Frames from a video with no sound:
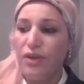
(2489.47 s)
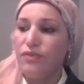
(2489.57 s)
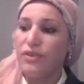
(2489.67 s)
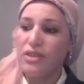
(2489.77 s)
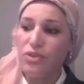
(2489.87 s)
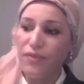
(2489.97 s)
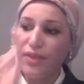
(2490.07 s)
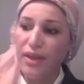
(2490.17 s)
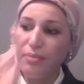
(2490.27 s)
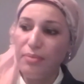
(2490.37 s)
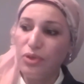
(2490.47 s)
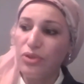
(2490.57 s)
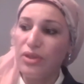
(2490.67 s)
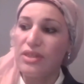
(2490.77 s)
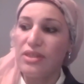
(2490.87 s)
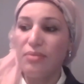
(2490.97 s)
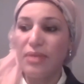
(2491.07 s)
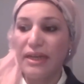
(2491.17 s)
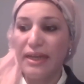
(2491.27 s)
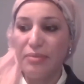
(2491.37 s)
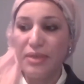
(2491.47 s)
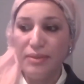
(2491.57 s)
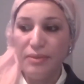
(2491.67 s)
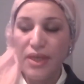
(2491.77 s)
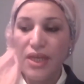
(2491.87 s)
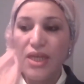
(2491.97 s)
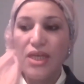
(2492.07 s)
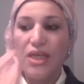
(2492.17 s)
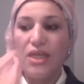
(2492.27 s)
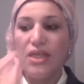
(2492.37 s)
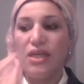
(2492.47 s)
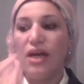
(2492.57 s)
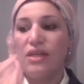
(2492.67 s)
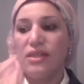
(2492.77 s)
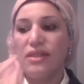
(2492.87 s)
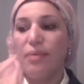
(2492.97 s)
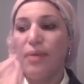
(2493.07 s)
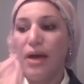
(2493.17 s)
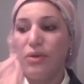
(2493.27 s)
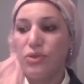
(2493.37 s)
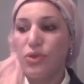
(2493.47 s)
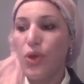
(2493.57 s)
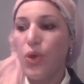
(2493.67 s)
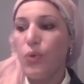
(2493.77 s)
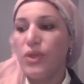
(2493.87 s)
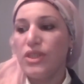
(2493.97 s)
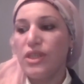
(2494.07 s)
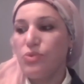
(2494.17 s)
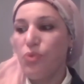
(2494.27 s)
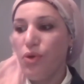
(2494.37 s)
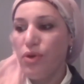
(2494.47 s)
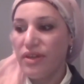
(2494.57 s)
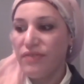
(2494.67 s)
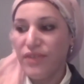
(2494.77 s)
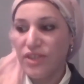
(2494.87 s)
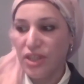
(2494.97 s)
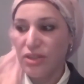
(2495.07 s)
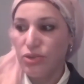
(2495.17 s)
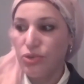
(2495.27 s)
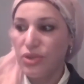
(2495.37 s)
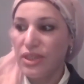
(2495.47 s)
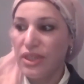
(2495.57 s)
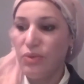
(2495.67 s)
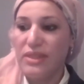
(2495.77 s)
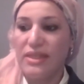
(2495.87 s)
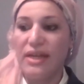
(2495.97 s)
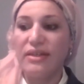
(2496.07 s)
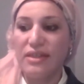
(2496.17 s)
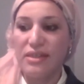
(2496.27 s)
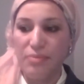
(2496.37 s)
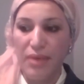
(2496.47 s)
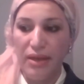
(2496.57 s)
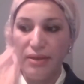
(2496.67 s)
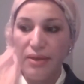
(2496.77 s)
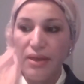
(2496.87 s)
First of them, Dr. Isam Al-Ghami, he asked about which is more efficient to deal with arrhythmia.